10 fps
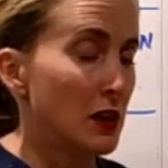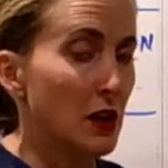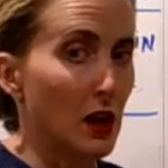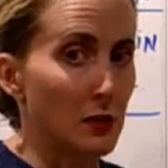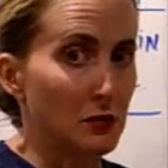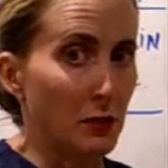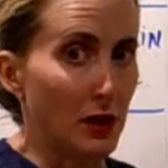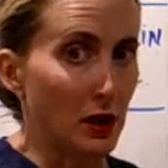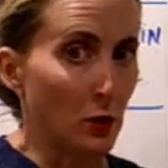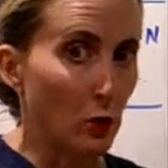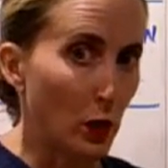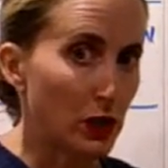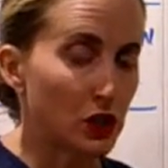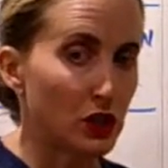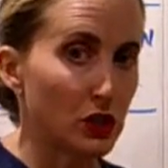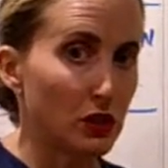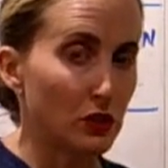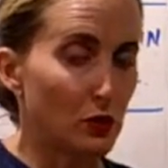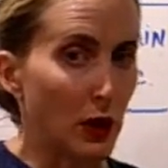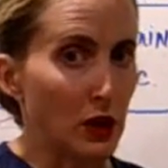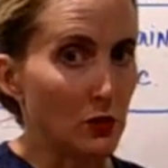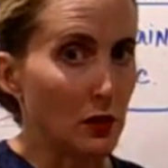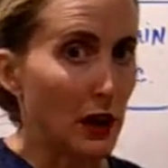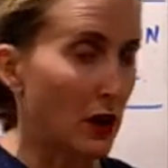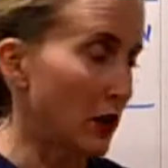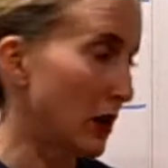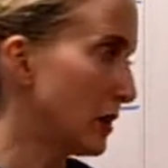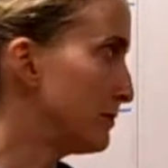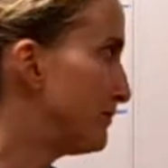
depending on which trait you inherited.